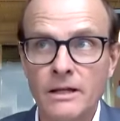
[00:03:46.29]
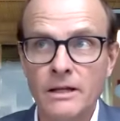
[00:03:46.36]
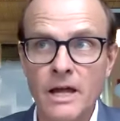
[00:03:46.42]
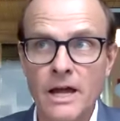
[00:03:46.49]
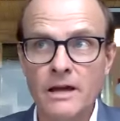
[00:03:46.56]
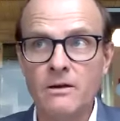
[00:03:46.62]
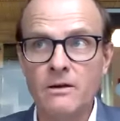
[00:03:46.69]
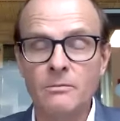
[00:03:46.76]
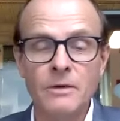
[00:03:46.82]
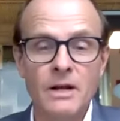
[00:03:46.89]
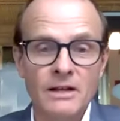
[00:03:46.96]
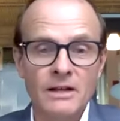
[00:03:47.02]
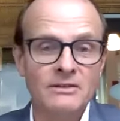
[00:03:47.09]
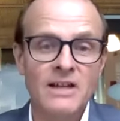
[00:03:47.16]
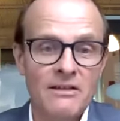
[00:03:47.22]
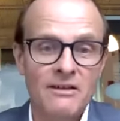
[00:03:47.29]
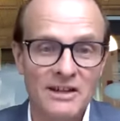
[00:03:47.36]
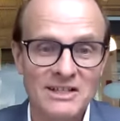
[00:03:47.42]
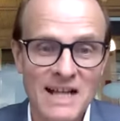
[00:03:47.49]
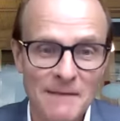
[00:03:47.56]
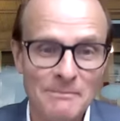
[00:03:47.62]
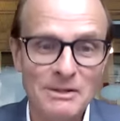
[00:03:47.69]
Lego, but nothing
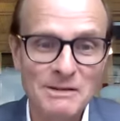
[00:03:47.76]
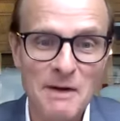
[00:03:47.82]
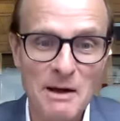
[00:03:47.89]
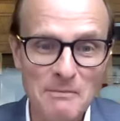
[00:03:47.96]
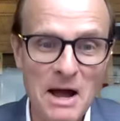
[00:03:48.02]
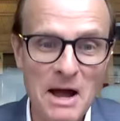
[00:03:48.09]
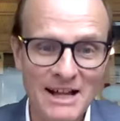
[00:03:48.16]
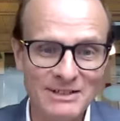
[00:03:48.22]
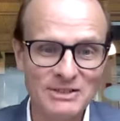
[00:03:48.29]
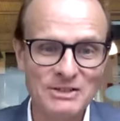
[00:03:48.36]
is coming to my mind.